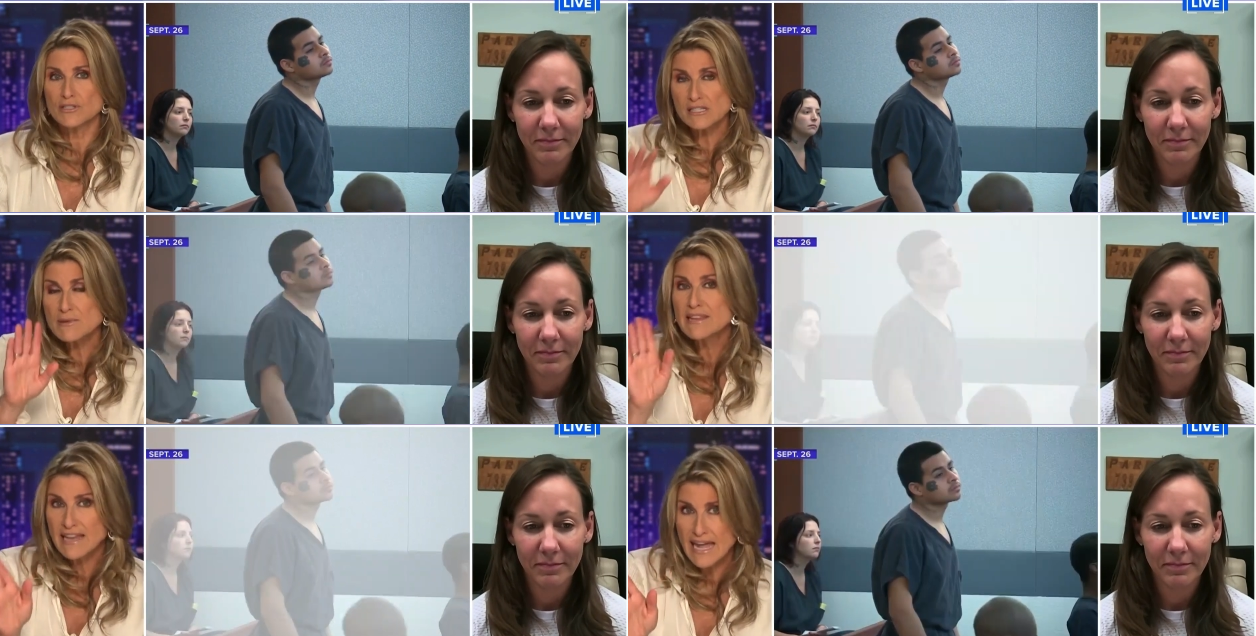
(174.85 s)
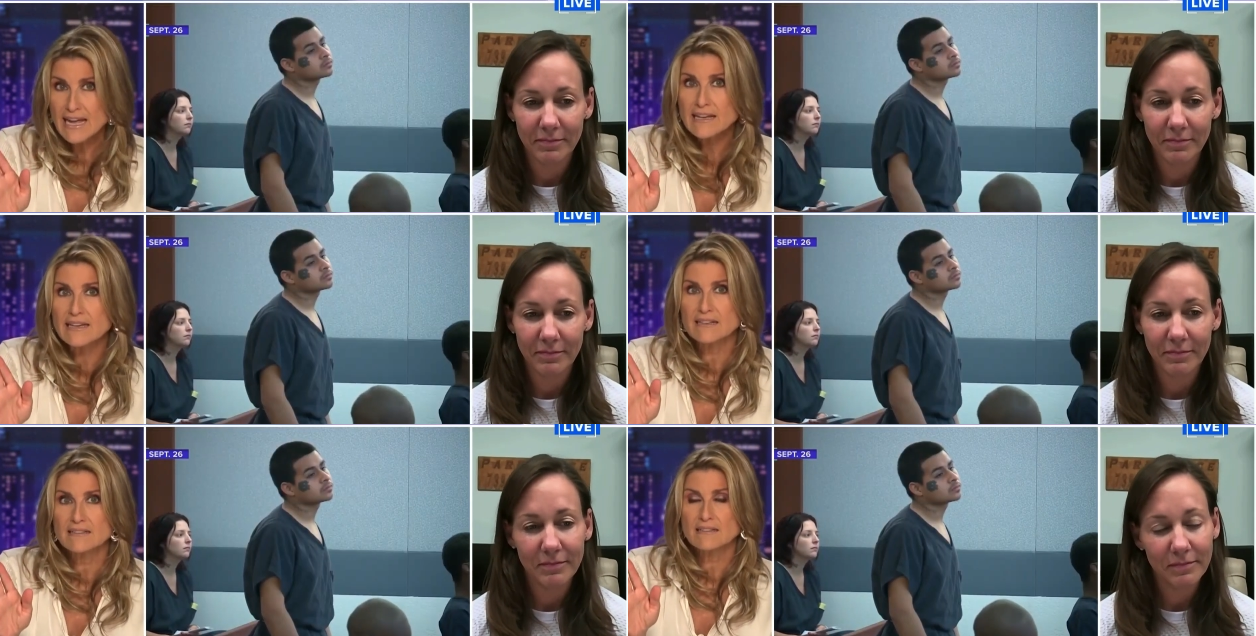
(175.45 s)
Speaker 1: Doesn't mean they can't
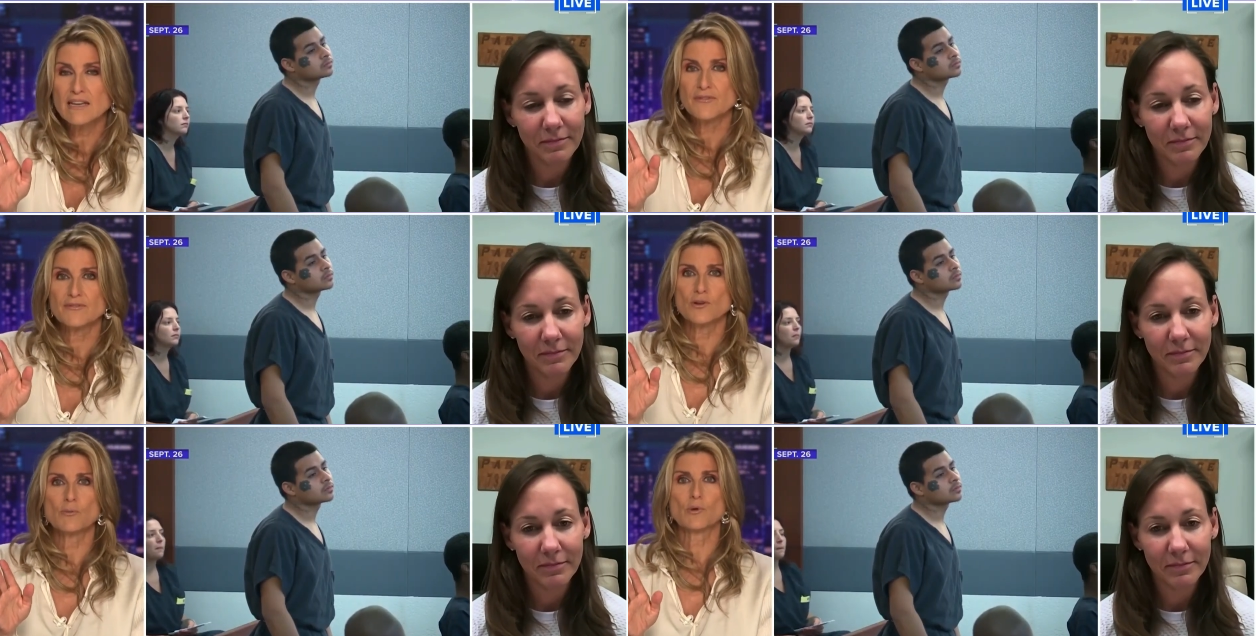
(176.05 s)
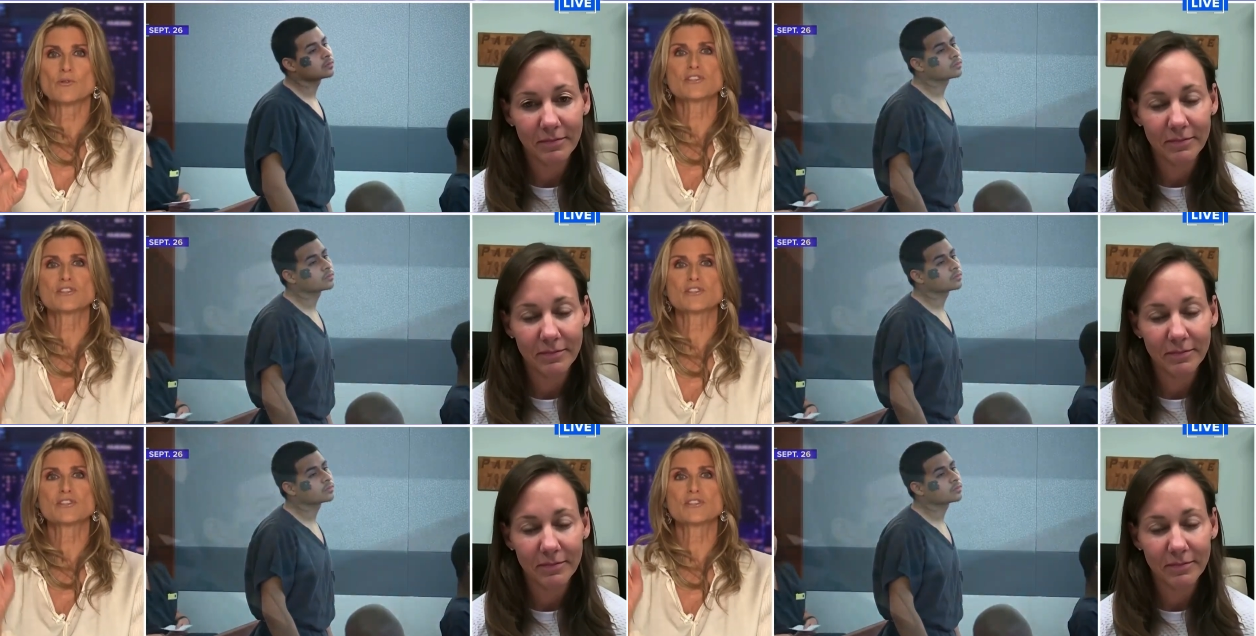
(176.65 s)
get life no parole, they